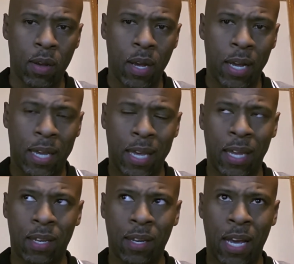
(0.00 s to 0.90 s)
I
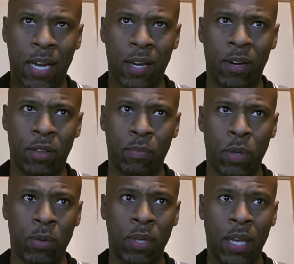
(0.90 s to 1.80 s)
can hear the
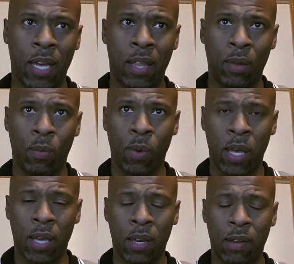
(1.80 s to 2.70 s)
music and the
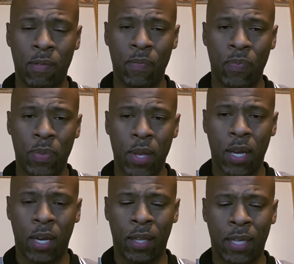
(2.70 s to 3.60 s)
wind.
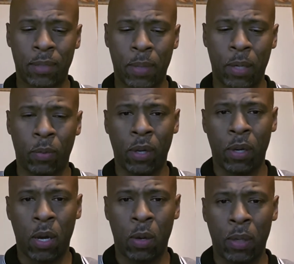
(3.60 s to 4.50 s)
That's my
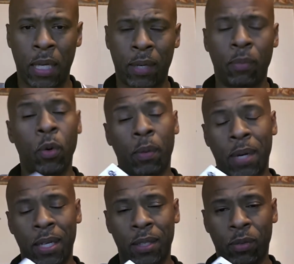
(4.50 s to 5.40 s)
real only,
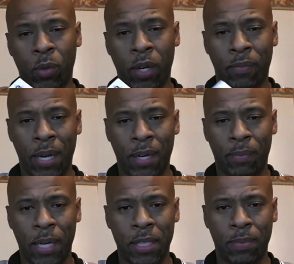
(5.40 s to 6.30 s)
one of my
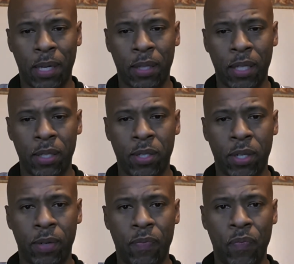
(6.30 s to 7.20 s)
complaints about these
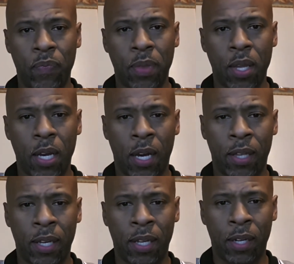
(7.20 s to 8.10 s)
here.
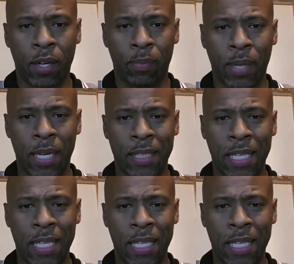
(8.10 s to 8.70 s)
The other complaint is